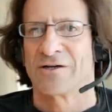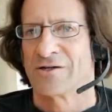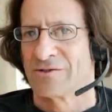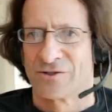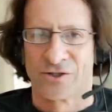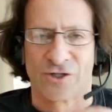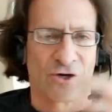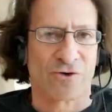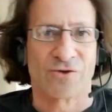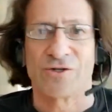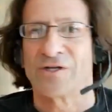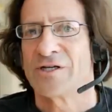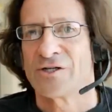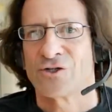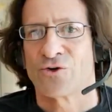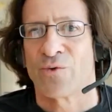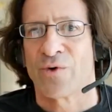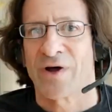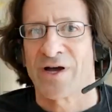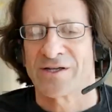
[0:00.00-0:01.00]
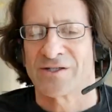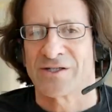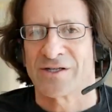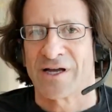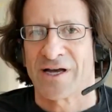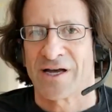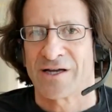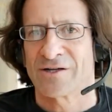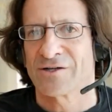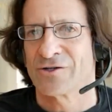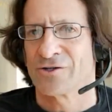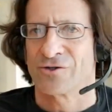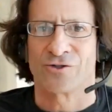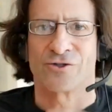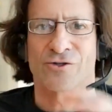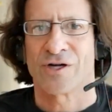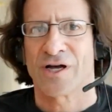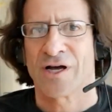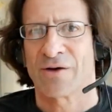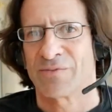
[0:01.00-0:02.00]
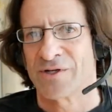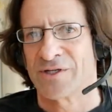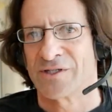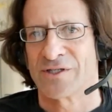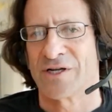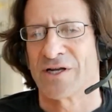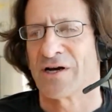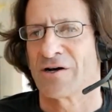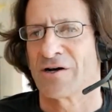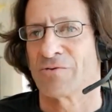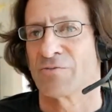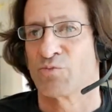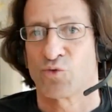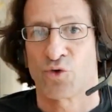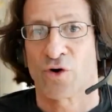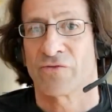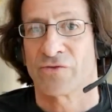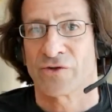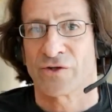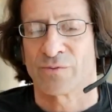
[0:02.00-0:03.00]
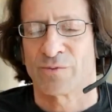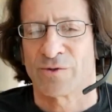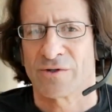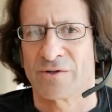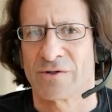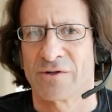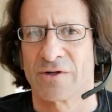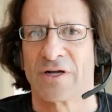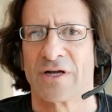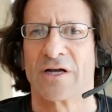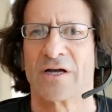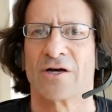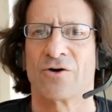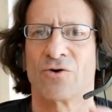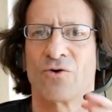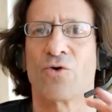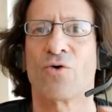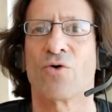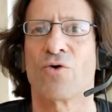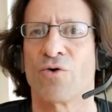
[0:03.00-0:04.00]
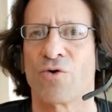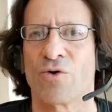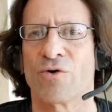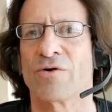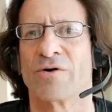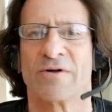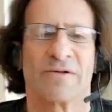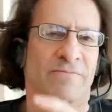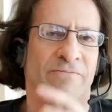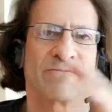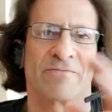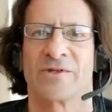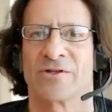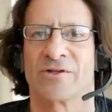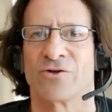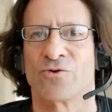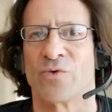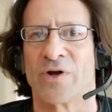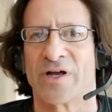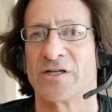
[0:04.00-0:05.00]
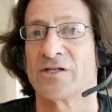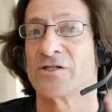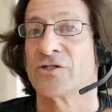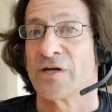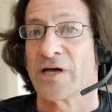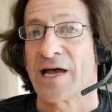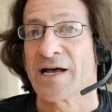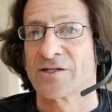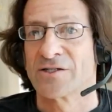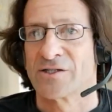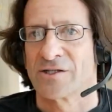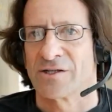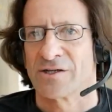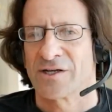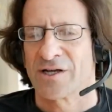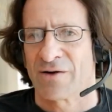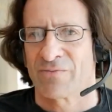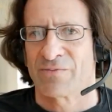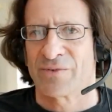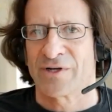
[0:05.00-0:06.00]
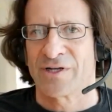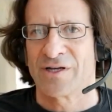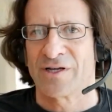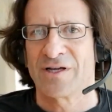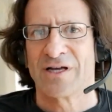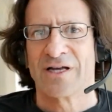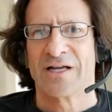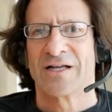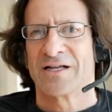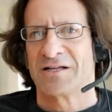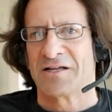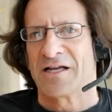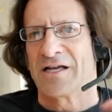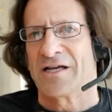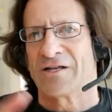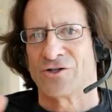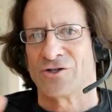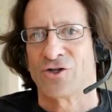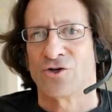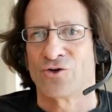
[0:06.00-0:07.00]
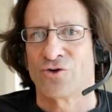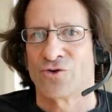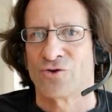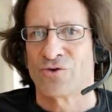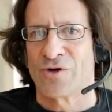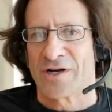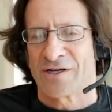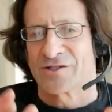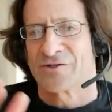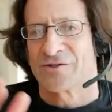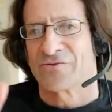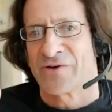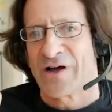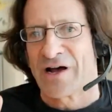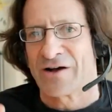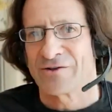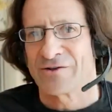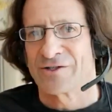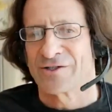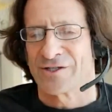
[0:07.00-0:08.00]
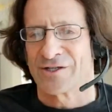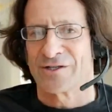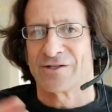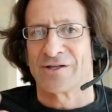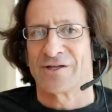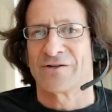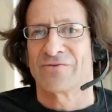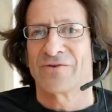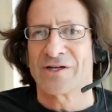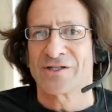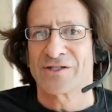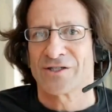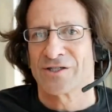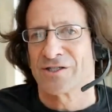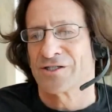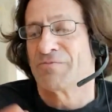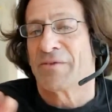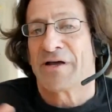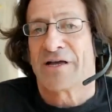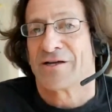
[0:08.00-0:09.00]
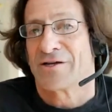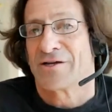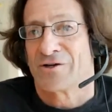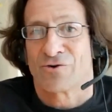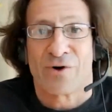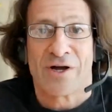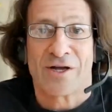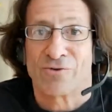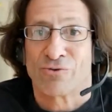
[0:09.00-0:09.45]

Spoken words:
don't need to raise again because your company is now profitable, or you're ready to exit the company and you as founders and the investors make a great